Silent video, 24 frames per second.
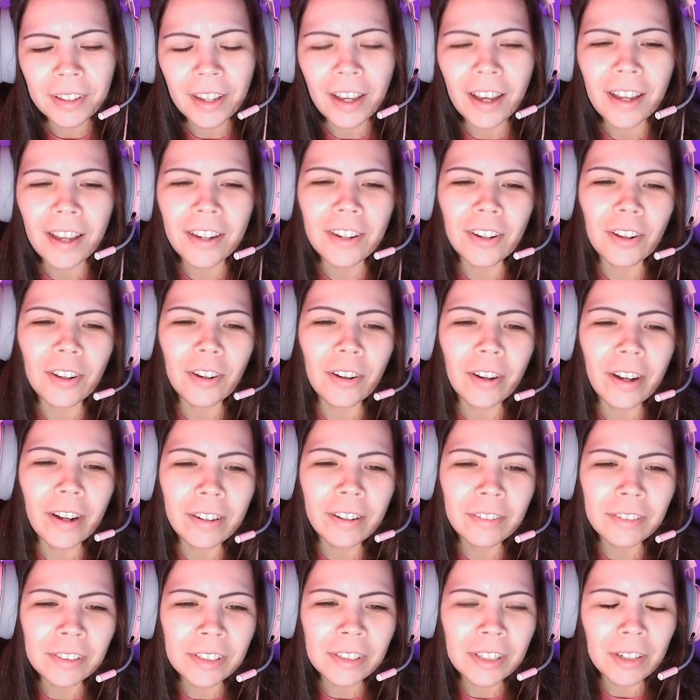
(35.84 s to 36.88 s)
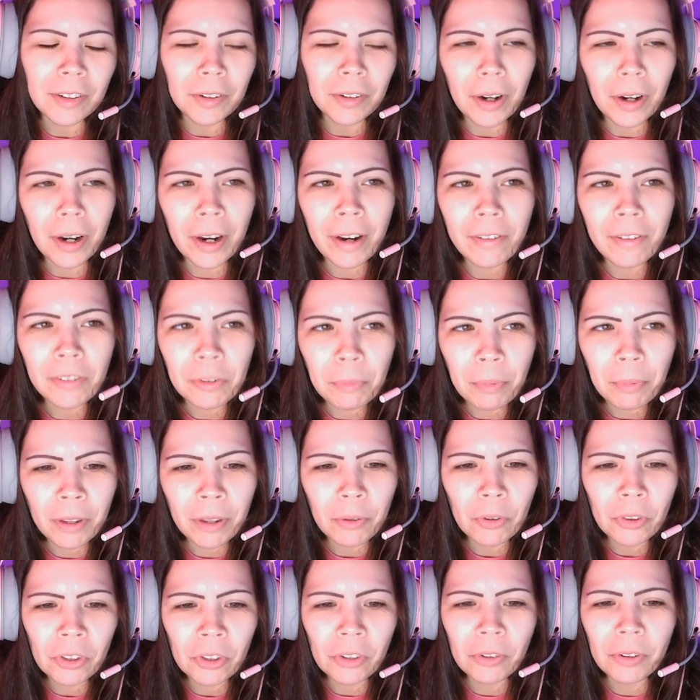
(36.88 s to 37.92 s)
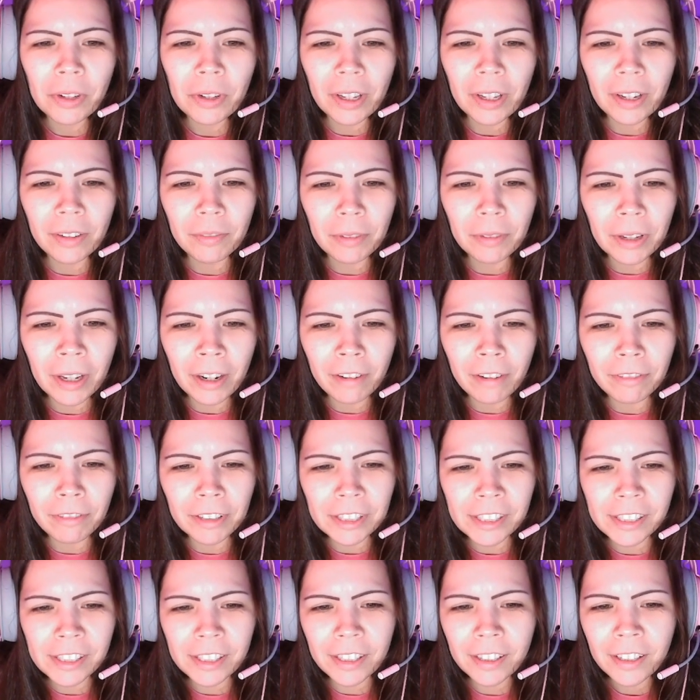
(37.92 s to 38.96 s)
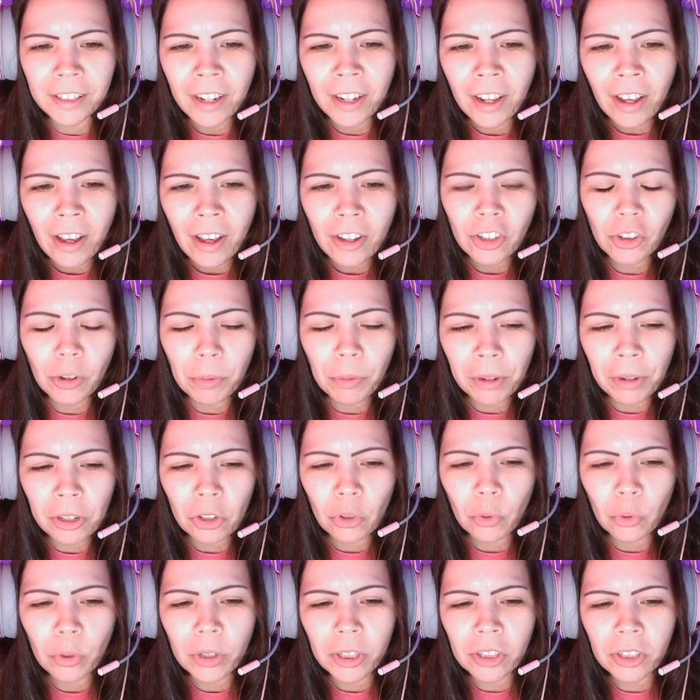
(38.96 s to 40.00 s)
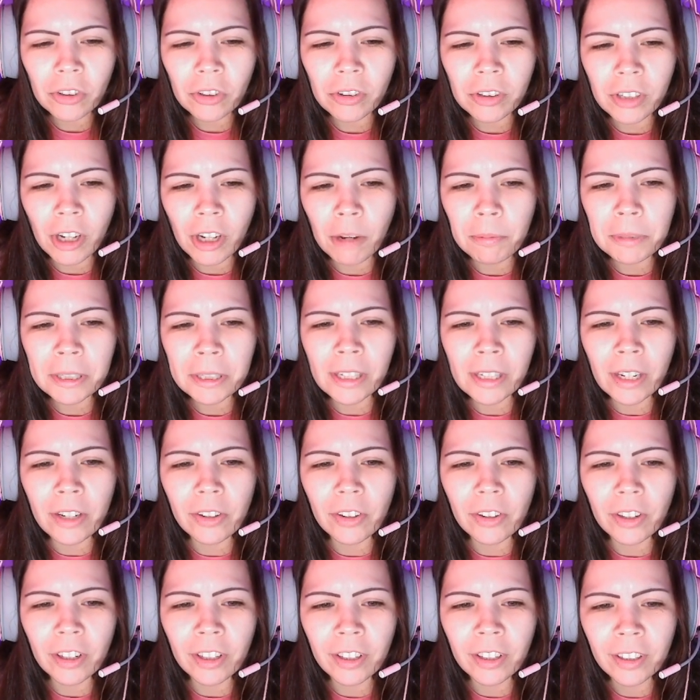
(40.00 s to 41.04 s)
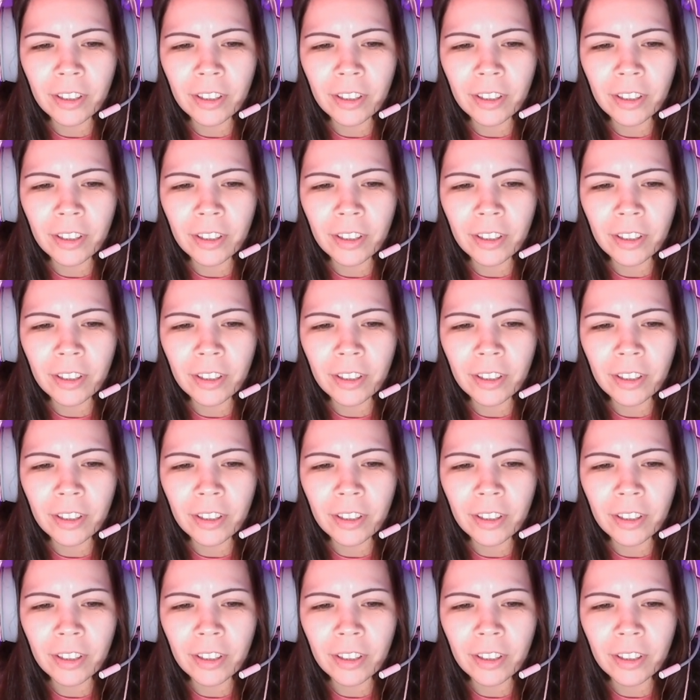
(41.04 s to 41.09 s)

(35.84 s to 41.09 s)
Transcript: I know. I was so I have to play with you again. We gotta fix it. You wanna play Doors or Stop It Slender?